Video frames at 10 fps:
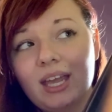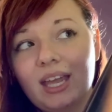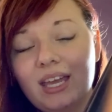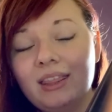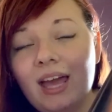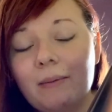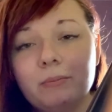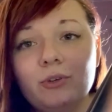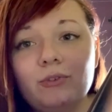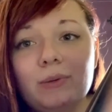in that
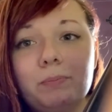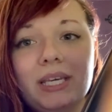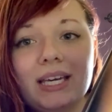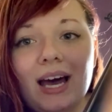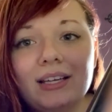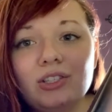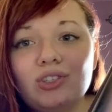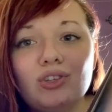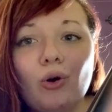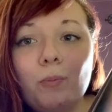movie because
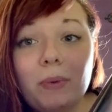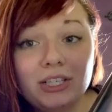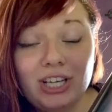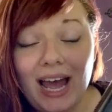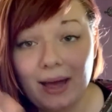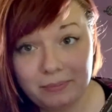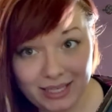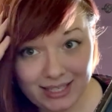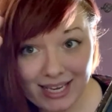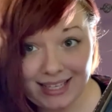so much
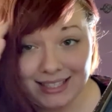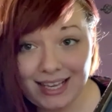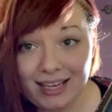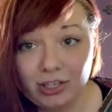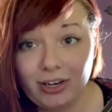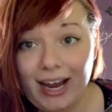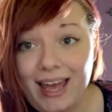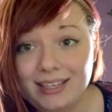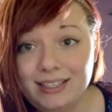happens inside her head.